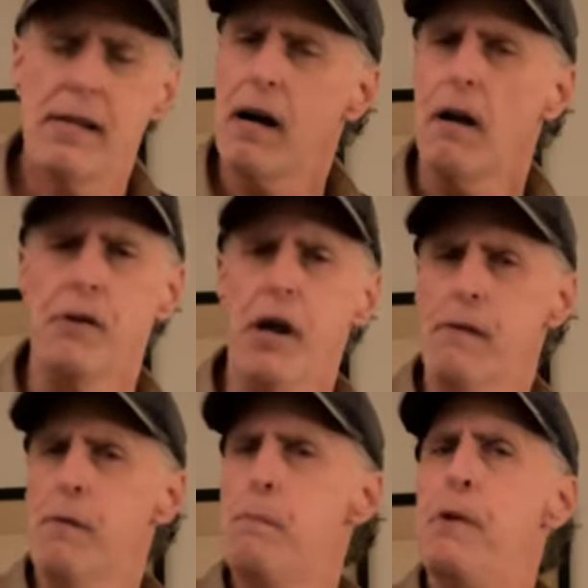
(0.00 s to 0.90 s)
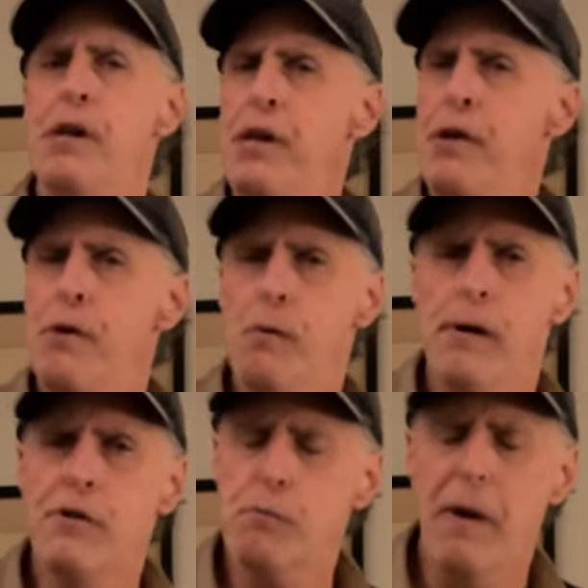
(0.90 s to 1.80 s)
I'll never be a
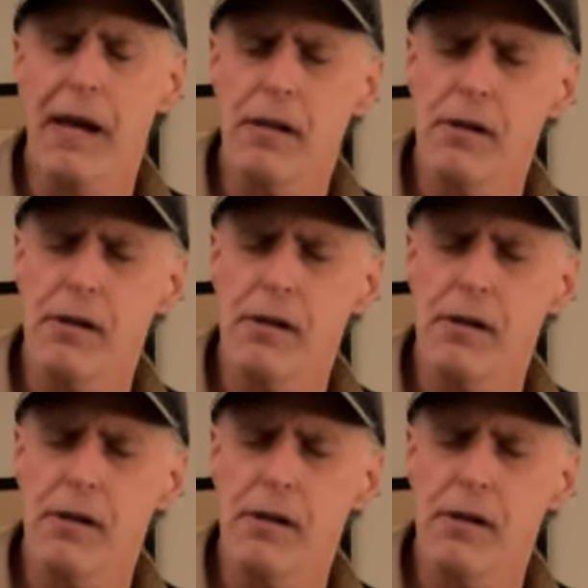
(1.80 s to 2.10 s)
rich man,